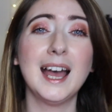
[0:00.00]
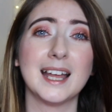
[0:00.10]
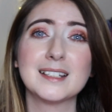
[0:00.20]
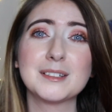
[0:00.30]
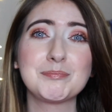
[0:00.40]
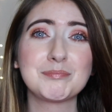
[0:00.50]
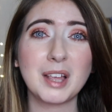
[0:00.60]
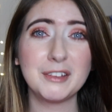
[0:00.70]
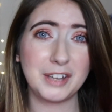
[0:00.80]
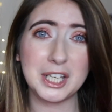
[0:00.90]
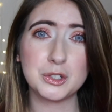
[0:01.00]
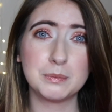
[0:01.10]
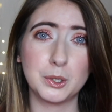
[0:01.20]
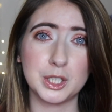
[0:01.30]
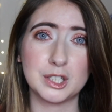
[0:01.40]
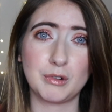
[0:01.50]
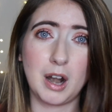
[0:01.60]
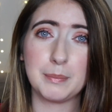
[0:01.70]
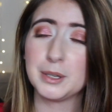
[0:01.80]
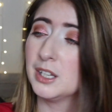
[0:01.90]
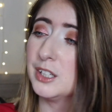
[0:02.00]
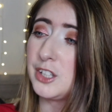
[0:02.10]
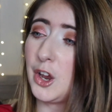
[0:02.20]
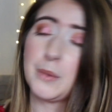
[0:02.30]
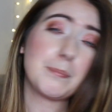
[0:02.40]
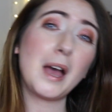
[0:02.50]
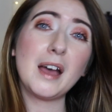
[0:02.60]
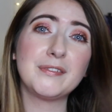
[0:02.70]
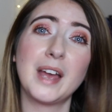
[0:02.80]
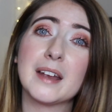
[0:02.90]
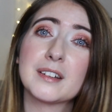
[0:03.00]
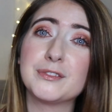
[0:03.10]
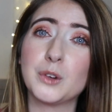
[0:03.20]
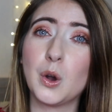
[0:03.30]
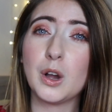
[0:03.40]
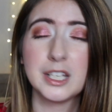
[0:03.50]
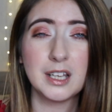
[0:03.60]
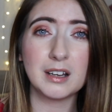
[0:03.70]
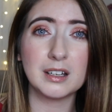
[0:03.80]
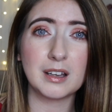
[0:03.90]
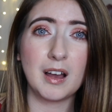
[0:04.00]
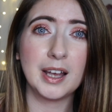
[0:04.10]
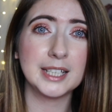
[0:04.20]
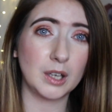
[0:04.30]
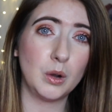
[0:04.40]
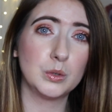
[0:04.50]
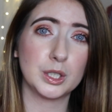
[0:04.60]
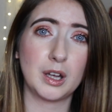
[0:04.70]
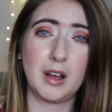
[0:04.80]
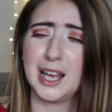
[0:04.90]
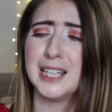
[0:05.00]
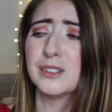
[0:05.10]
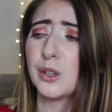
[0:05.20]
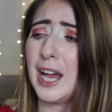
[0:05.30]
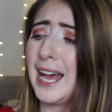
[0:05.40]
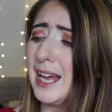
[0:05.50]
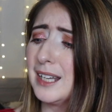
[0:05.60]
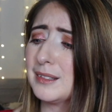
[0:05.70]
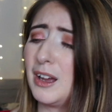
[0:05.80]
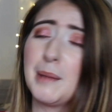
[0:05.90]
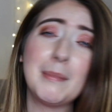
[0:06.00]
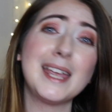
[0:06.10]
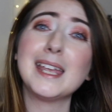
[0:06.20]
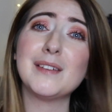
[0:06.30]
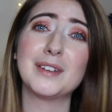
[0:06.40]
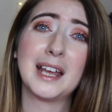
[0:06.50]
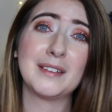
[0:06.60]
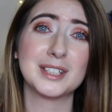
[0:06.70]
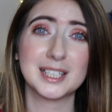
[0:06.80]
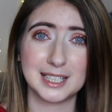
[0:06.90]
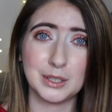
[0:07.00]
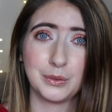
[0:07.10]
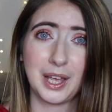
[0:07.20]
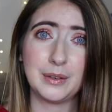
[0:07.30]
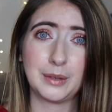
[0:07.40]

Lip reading: and a facial body scrub, so perfect for younger guys, older guys, and I may even have to steal that